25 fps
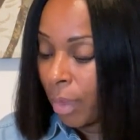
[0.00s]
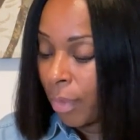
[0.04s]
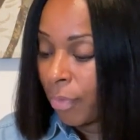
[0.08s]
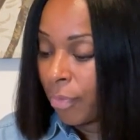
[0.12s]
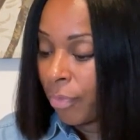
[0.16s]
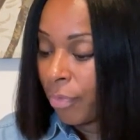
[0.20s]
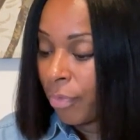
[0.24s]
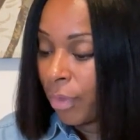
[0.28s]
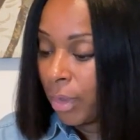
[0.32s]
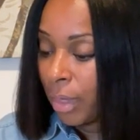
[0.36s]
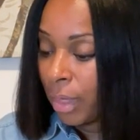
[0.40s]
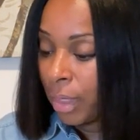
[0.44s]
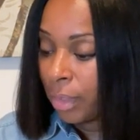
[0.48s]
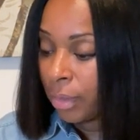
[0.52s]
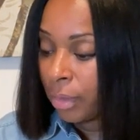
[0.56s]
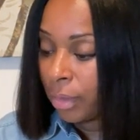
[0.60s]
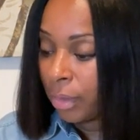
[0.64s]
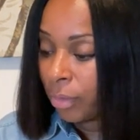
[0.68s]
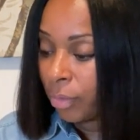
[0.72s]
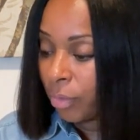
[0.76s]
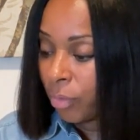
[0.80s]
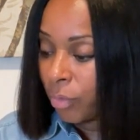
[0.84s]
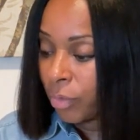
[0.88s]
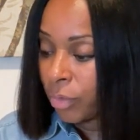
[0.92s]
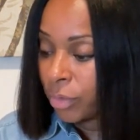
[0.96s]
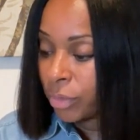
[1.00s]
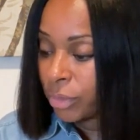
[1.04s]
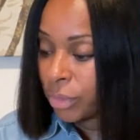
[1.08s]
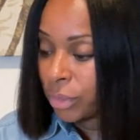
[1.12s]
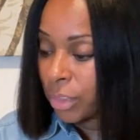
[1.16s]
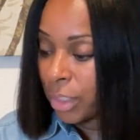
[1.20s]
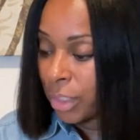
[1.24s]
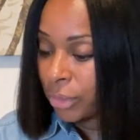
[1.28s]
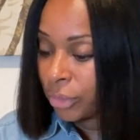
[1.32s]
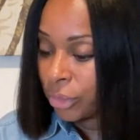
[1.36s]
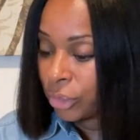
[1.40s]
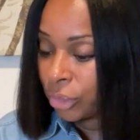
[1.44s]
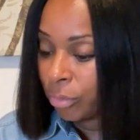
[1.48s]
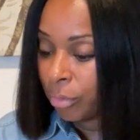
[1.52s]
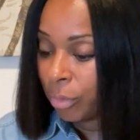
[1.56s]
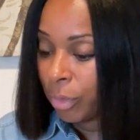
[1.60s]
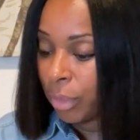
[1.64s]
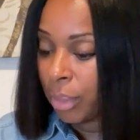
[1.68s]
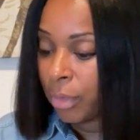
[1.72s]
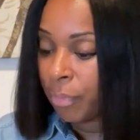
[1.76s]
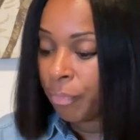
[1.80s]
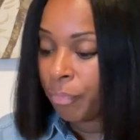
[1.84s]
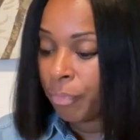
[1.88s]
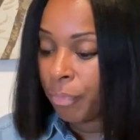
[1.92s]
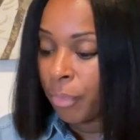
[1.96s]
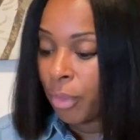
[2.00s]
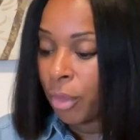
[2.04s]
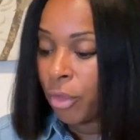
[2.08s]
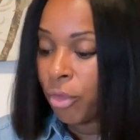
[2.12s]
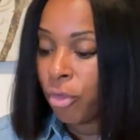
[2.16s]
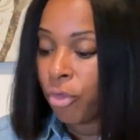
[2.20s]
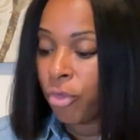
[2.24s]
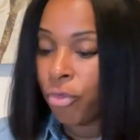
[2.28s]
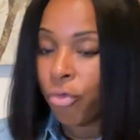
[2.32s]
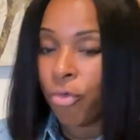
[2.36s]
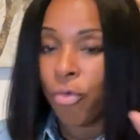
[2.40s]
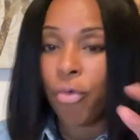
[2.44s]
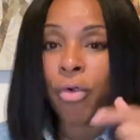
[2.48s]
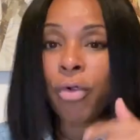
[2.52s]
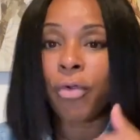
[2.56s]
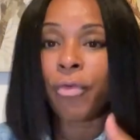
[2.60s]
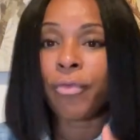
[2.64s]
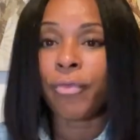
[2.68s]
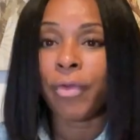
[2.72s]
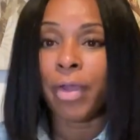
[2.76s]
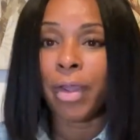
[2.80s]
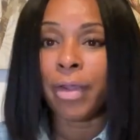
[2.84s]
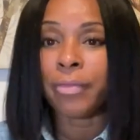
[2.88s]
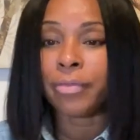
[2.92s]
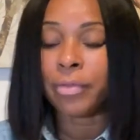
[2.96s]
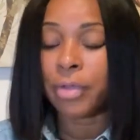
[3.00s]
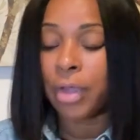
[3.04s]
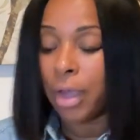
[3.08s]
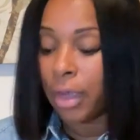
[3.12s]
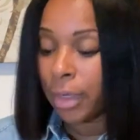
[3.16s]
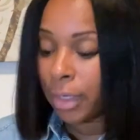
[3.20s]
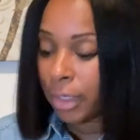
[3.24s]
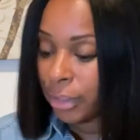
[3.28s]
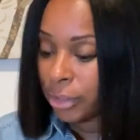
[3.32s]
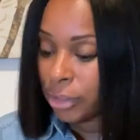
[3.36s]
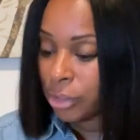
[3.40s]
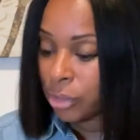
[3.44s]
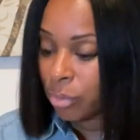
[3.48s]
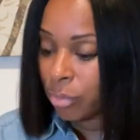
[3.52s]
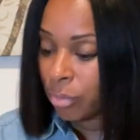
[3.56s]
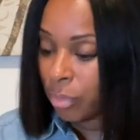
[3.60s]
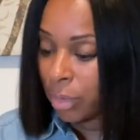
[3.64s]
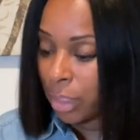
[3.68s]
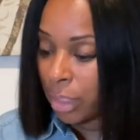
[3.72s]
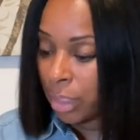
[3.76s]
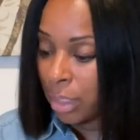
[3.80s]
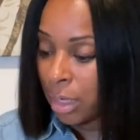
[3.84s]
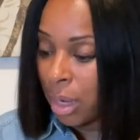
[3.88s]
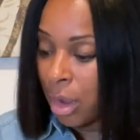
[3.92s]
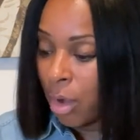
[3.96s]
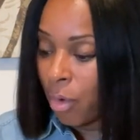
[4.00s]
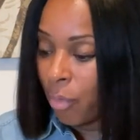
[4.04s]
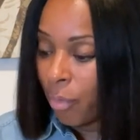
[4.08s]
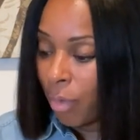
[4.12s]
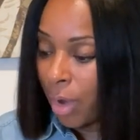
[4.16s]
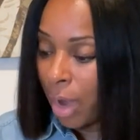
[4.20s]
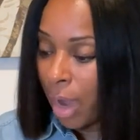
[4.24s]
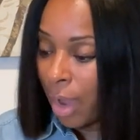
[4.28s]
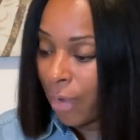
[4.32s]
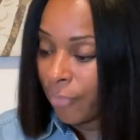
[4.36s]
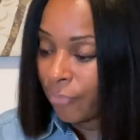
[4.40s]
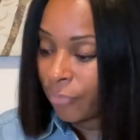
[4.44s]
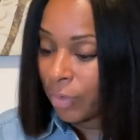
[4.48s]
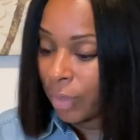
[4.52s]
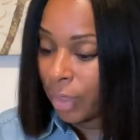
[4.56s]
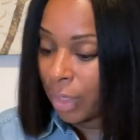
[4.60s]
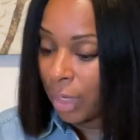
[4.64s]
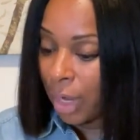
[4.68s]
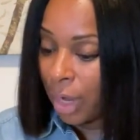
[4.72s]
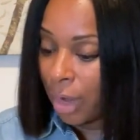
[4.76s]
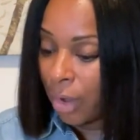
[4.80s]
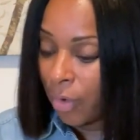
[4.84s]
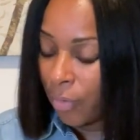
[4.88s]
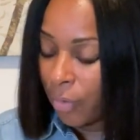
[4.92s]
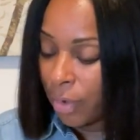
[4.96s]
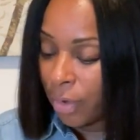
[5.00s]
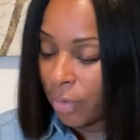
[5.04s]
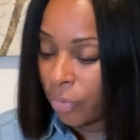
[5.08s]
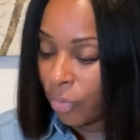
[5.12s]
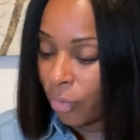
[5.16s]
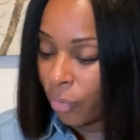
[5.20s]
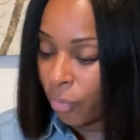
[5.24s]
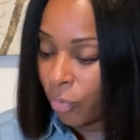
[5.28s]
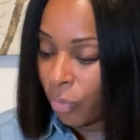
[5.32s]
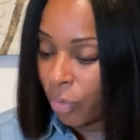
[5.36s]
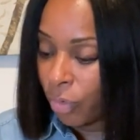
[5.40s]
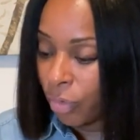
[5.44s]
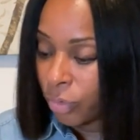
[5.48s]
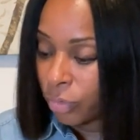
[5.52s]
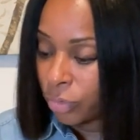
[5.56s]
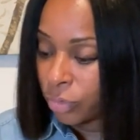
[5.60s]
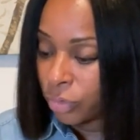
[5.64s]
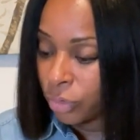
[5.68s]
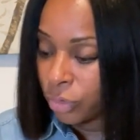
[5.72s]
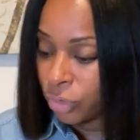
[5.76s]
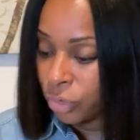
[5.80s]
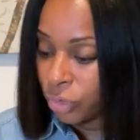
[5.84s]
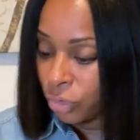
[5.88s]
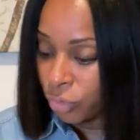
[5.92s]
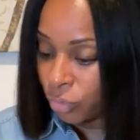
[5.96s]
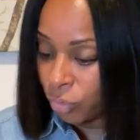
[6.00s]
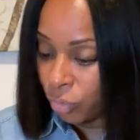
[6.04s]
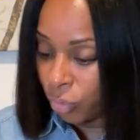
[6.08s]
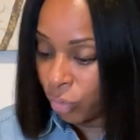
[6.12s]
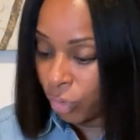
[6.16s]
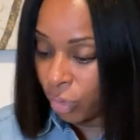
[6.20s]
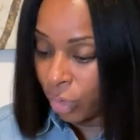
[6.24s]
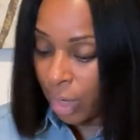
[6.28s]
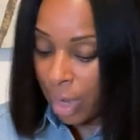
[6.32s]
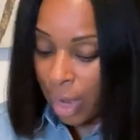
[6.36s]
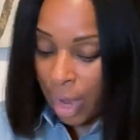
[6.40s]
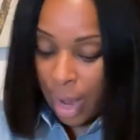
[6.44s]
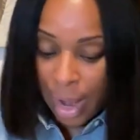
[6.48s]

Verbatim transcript: Then the Lord said to me, your faith talking to me will have to carry the word to shore.